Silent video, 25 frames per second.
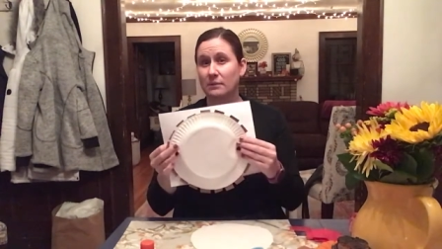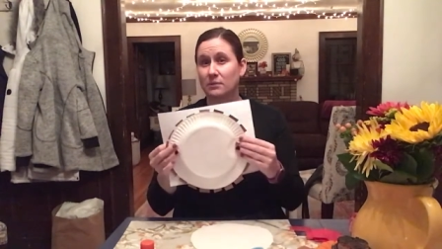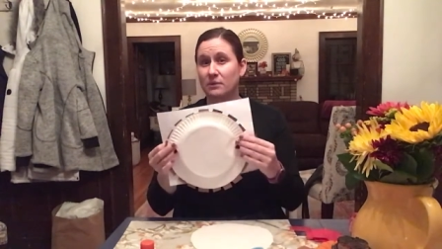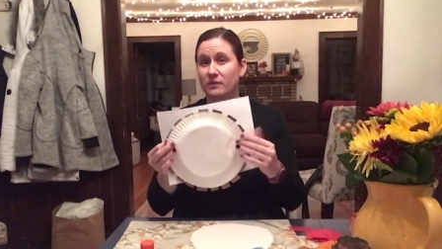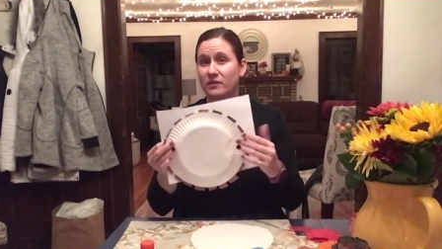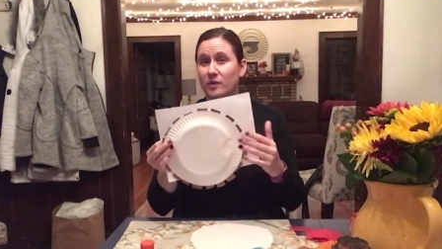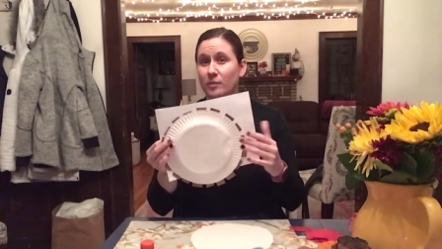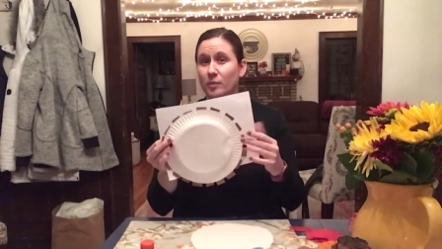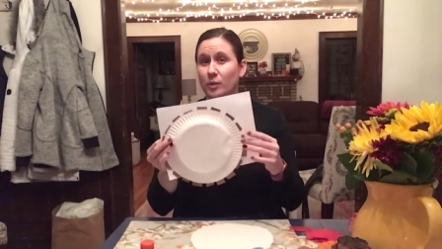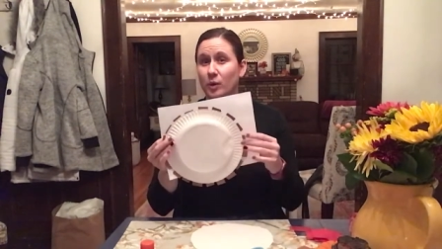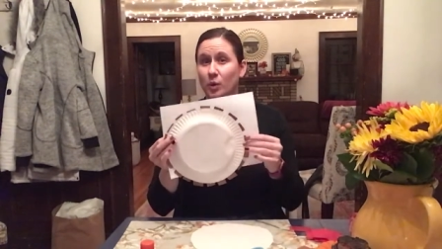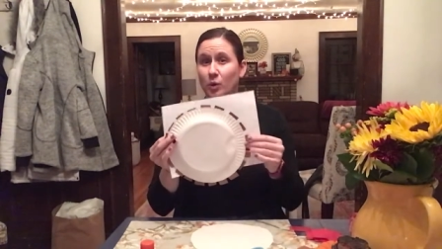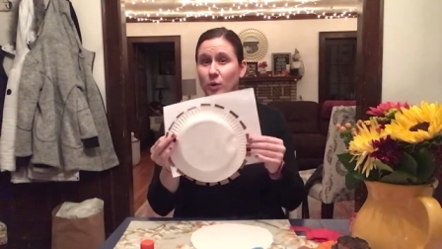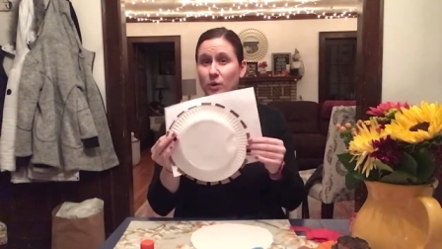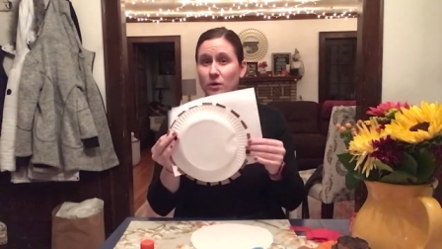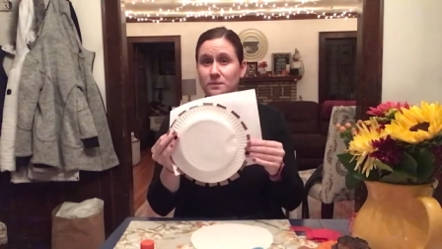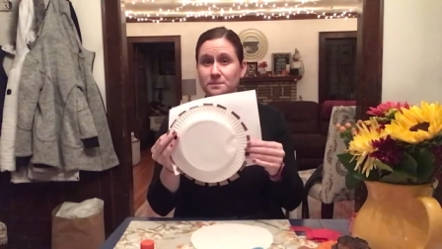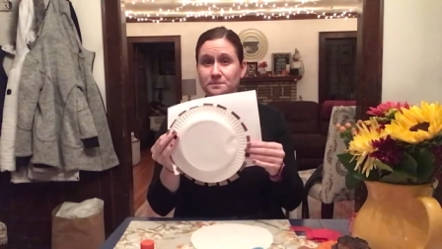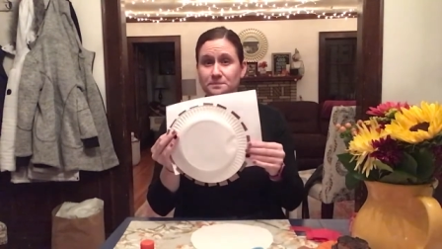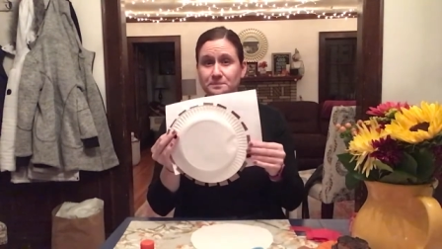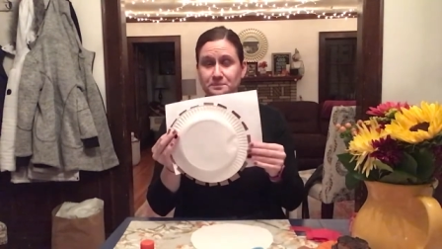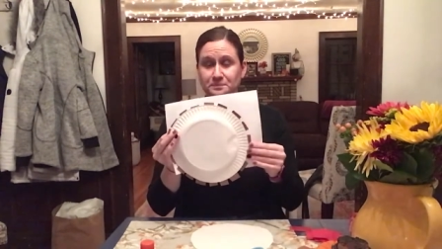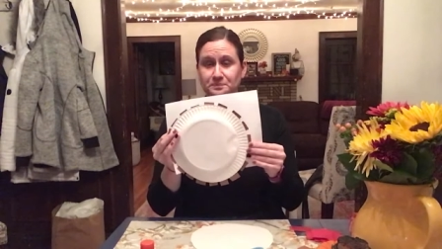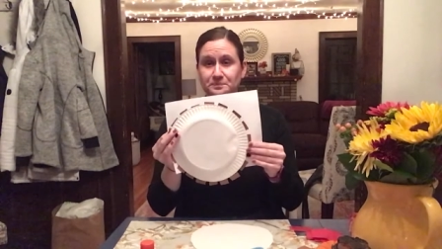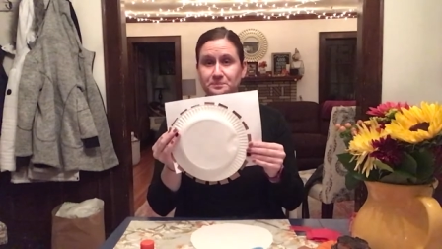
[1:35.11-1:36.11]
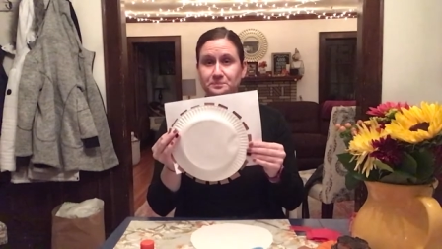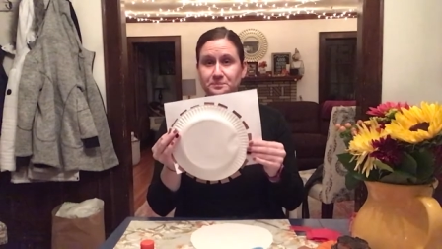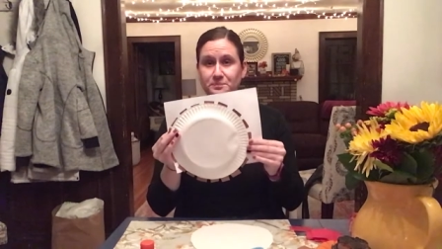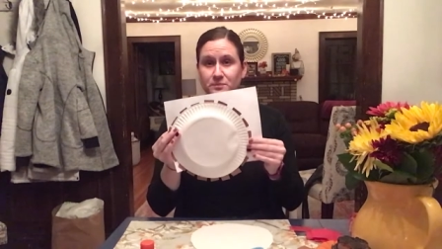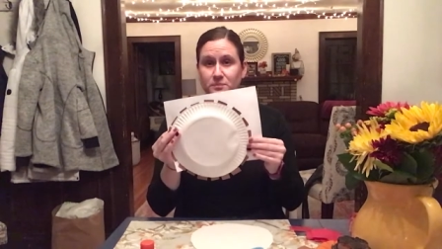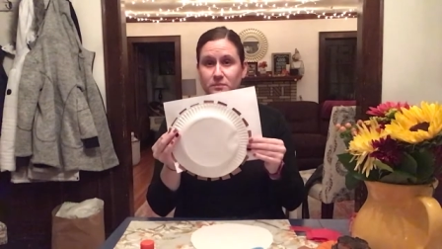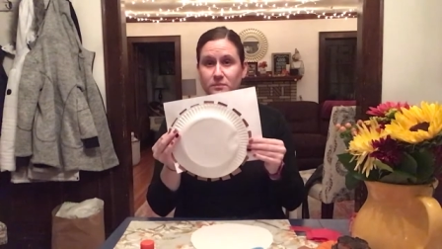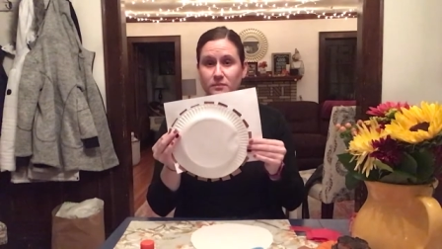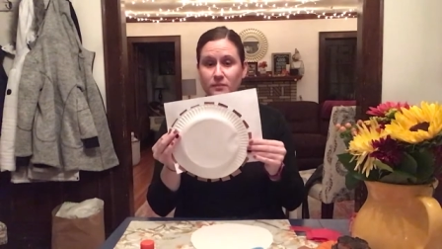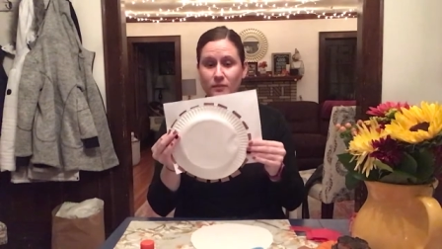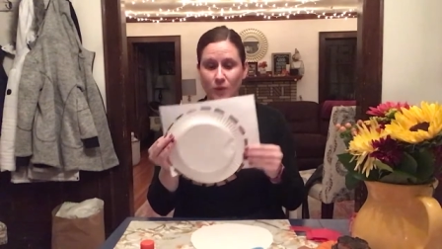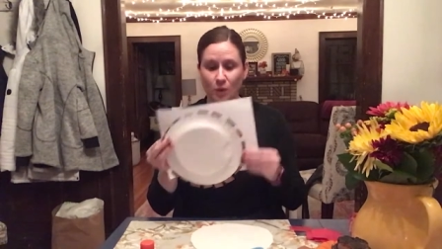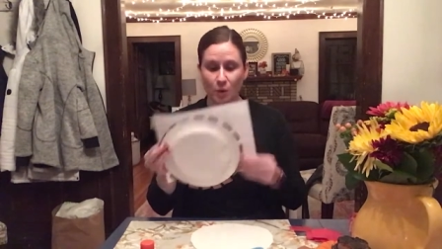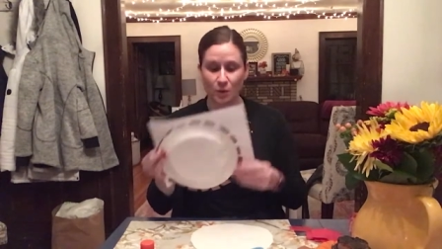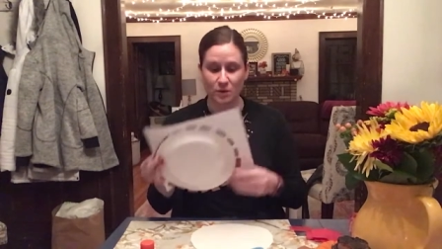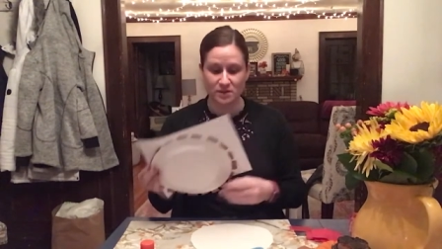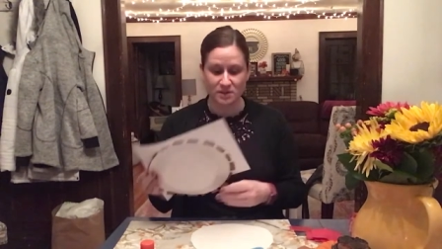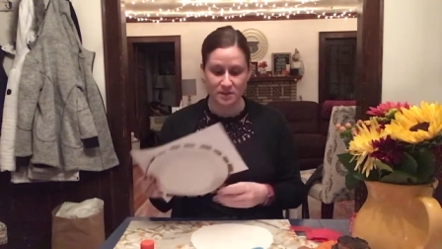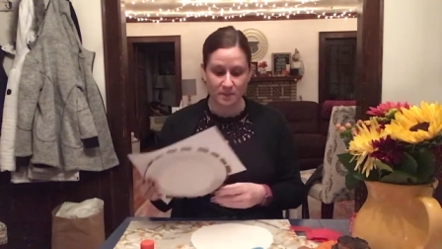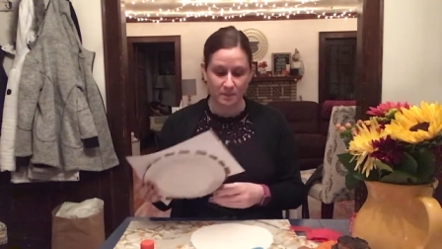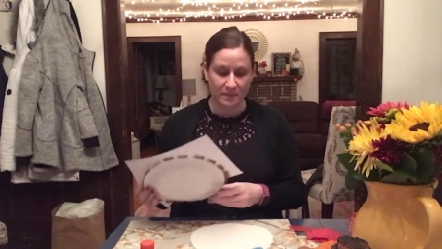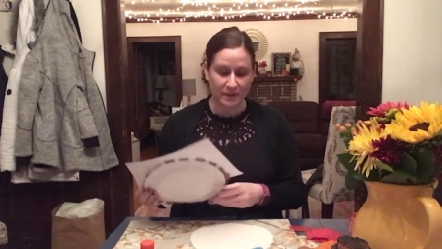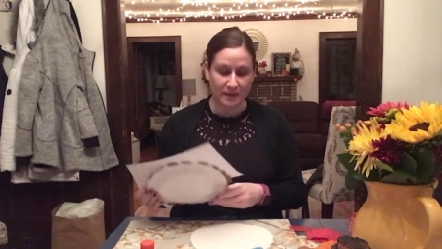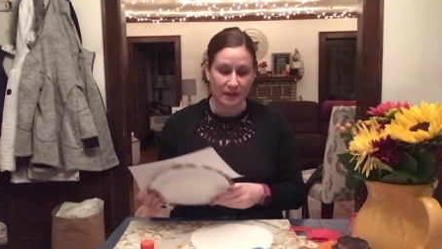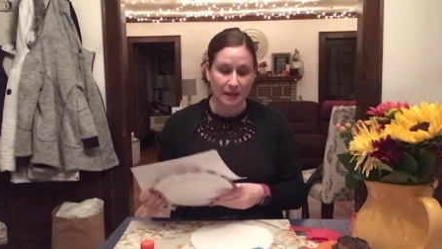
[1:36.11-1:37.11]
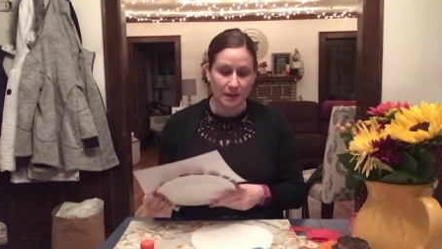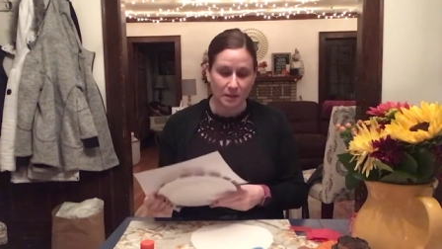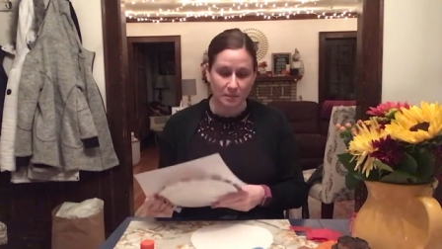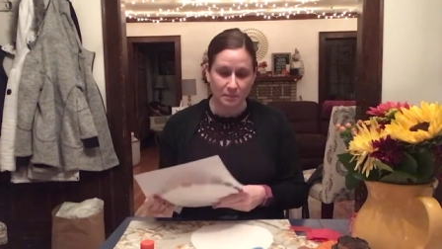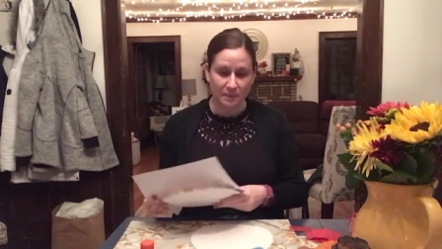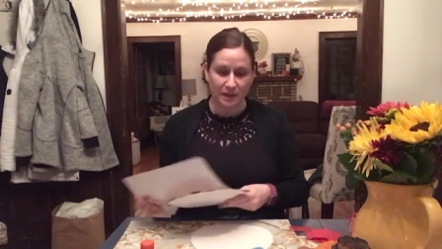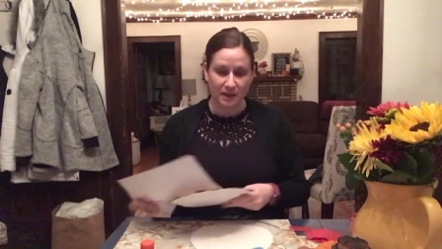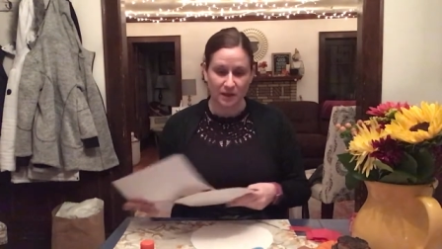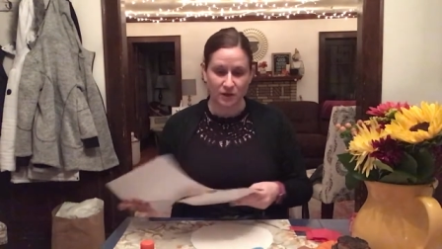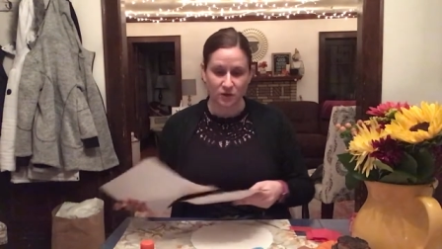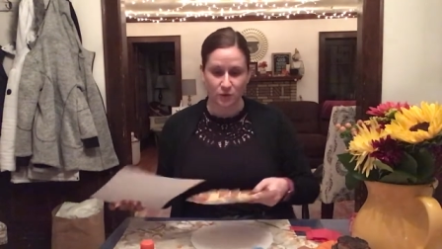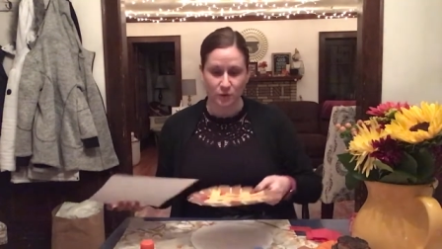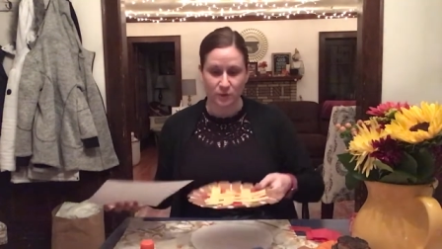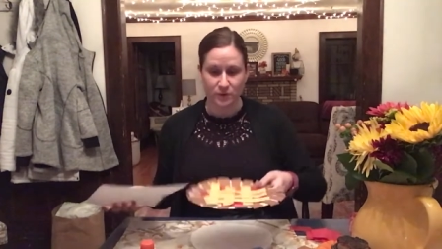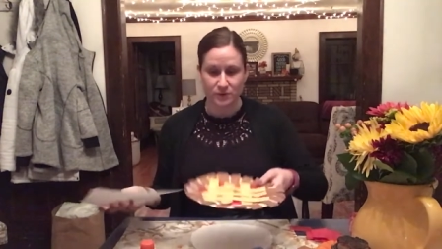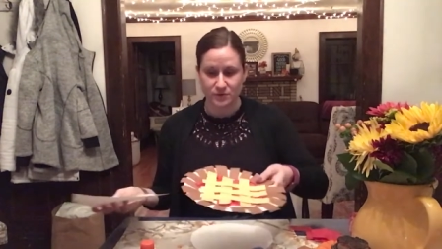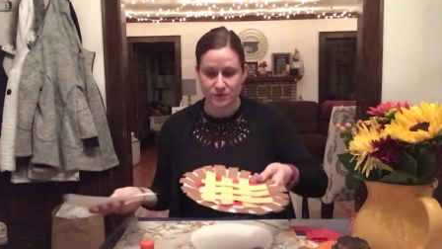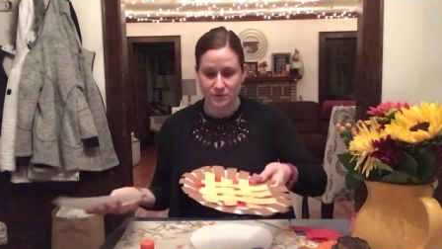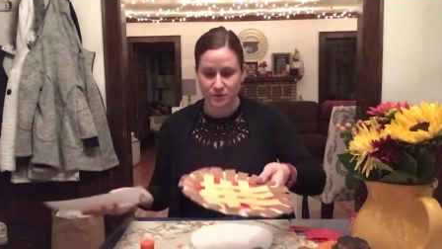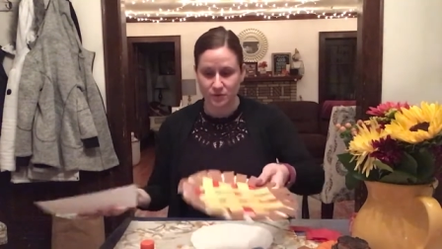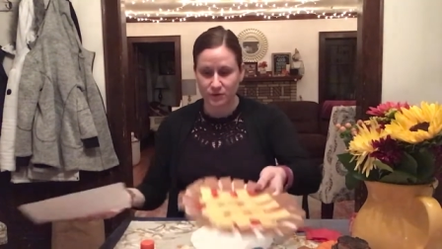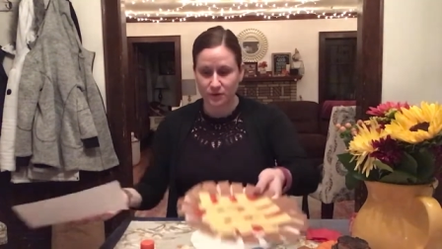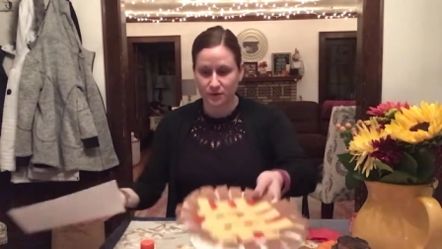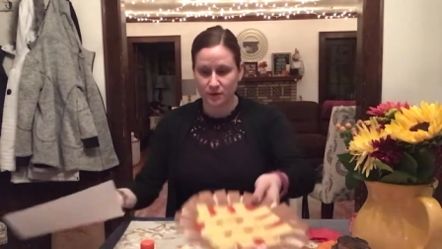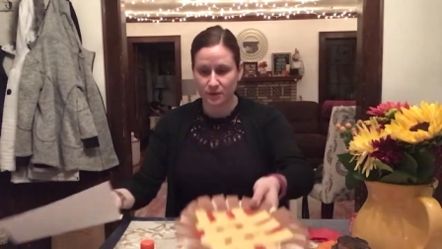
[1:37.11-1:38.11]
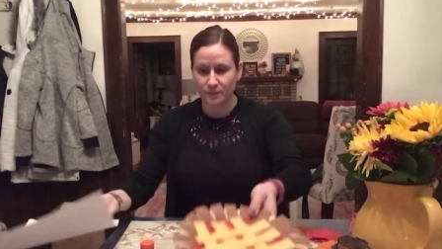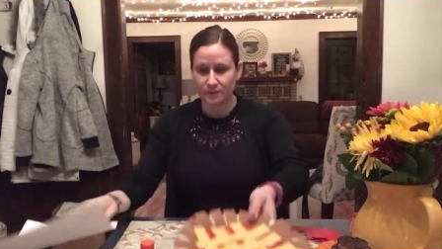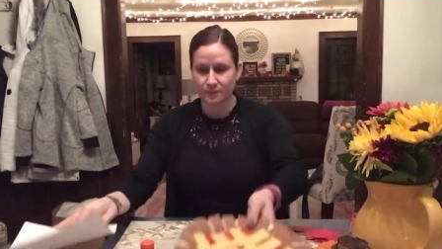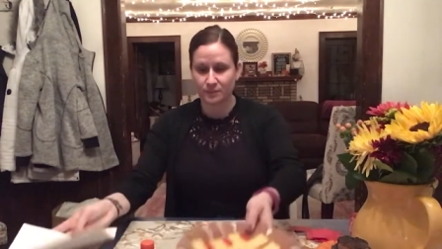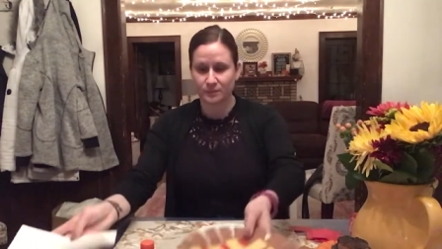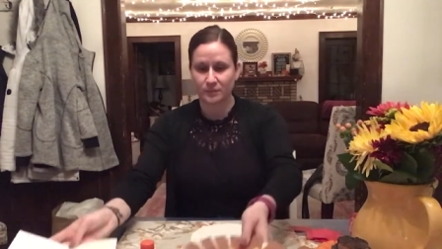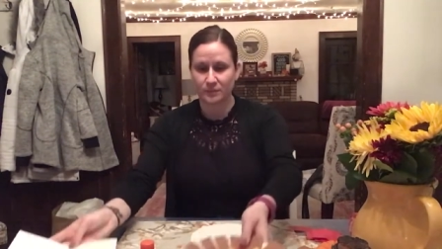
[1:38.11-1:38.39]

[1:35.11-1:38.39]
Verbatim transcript: of a bowl or something and make your circle.